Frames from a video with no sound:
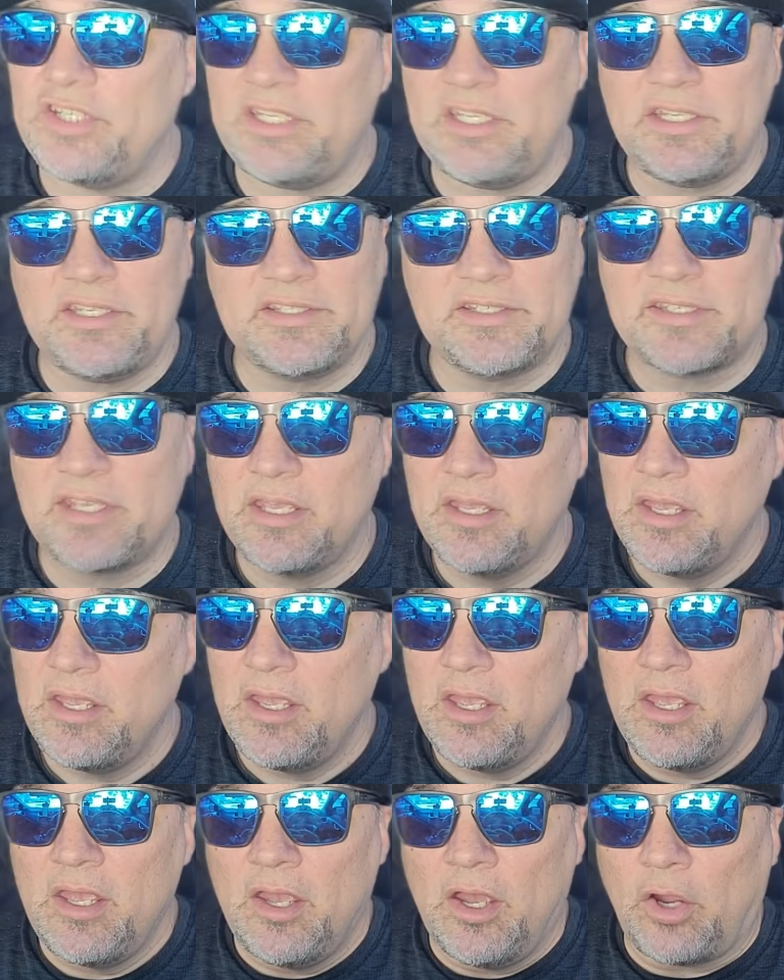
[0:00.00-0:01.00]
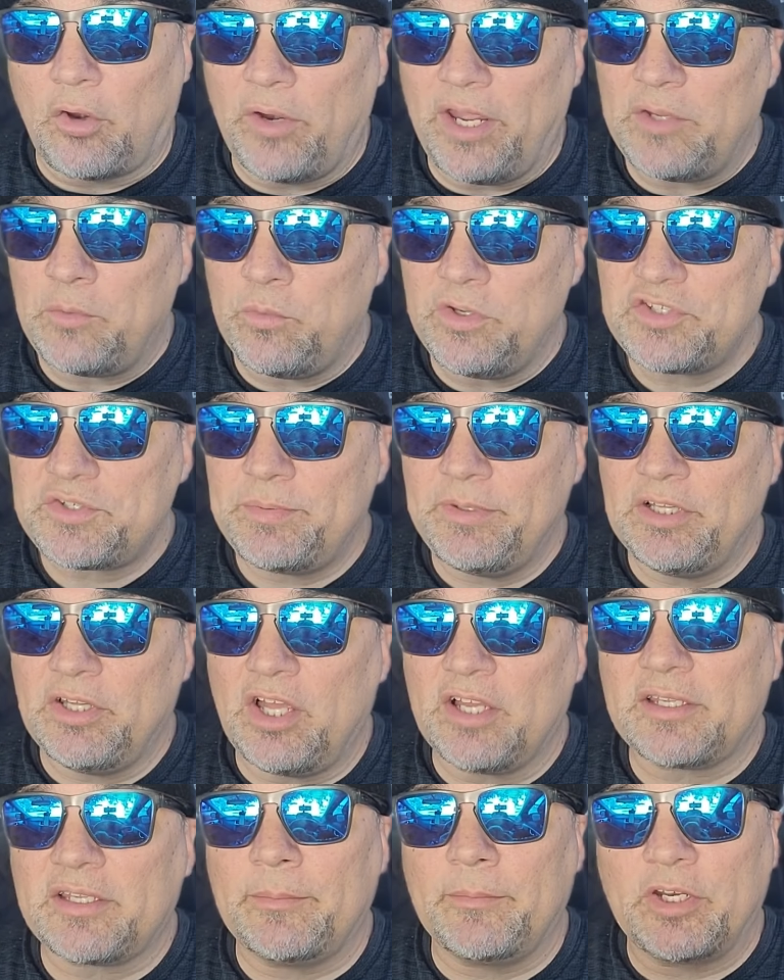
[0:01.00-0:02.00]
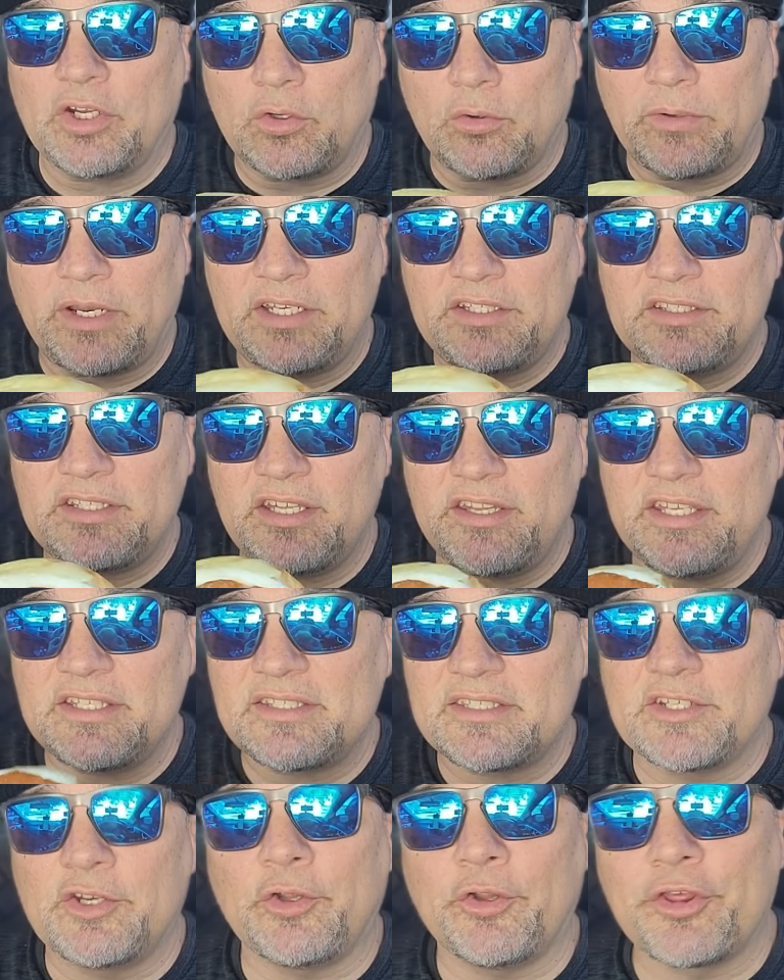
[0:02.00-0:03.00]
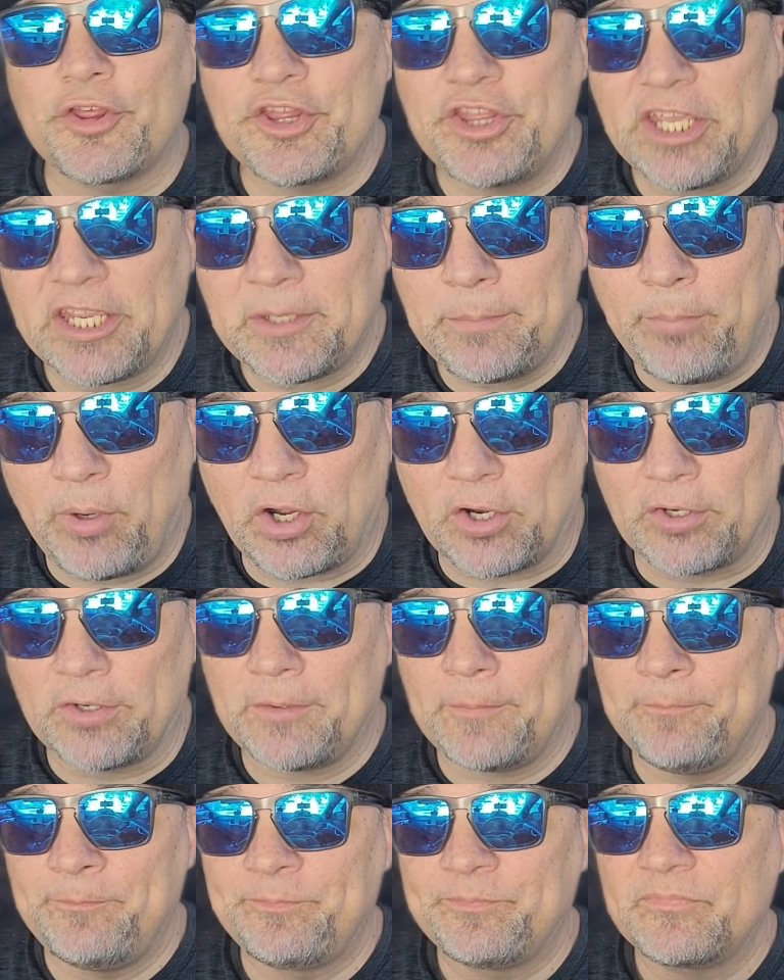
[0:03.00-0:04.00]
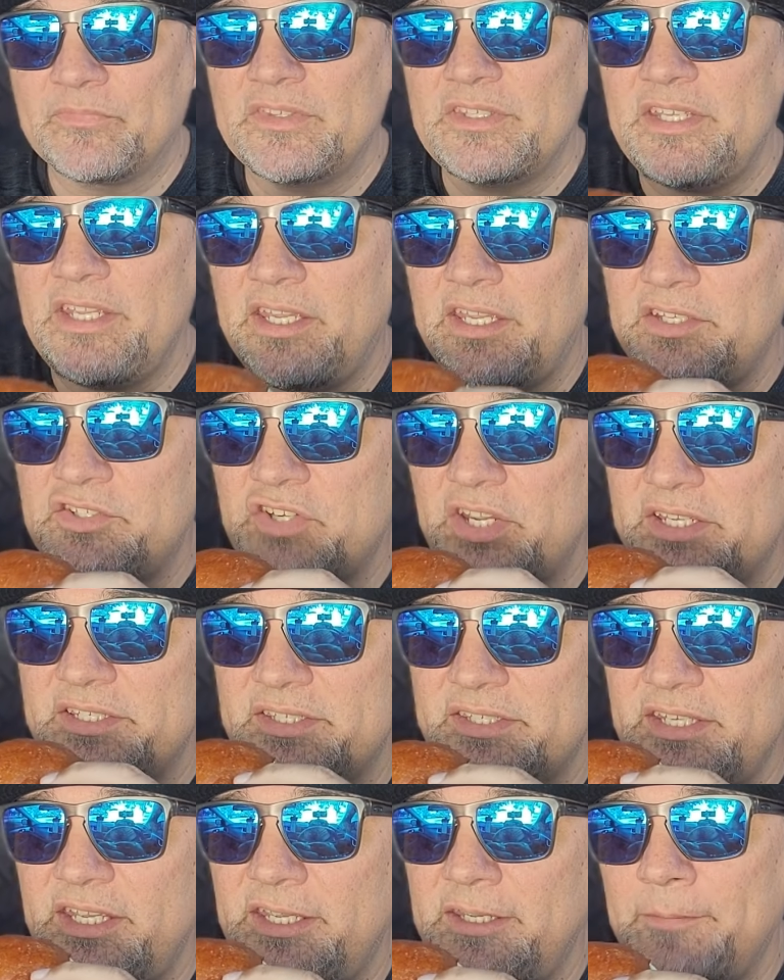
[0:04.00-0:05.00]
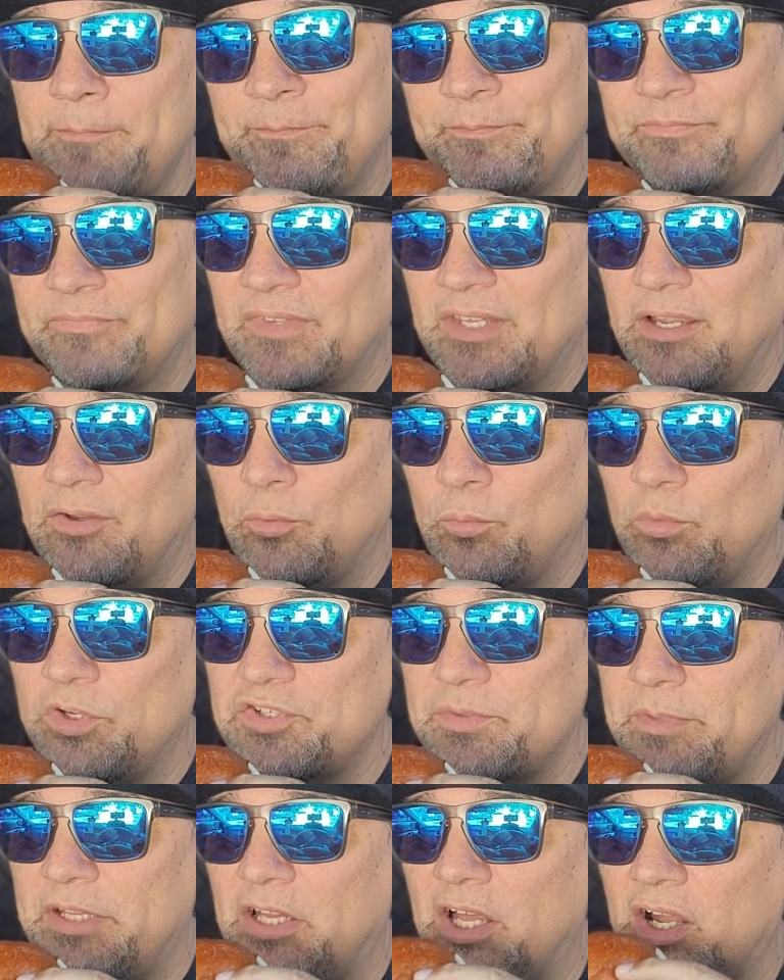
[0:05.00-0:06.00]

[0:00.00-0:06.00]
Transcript: cheese. All right, wish me luck. I'm going to go right into this little thick part, T-H-I-C. Wish me